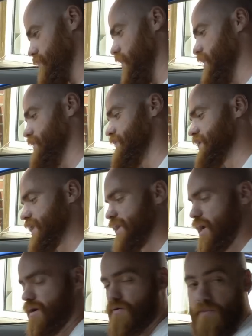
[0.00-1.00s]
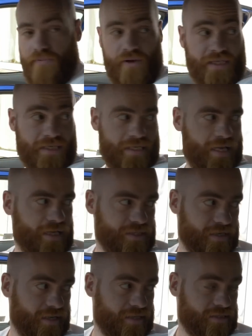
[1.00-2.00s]
Right, you've seen how pretty the
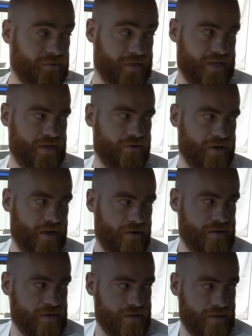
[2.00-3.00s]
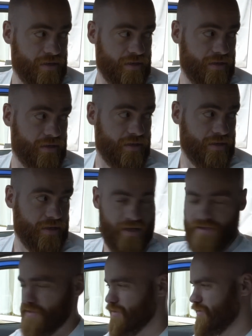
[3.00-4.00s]
engine is. Do you want to hear it now?
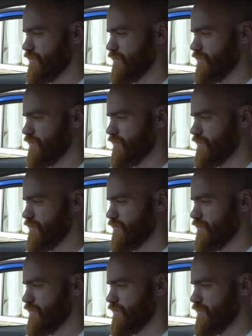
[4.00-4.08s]
Yeah?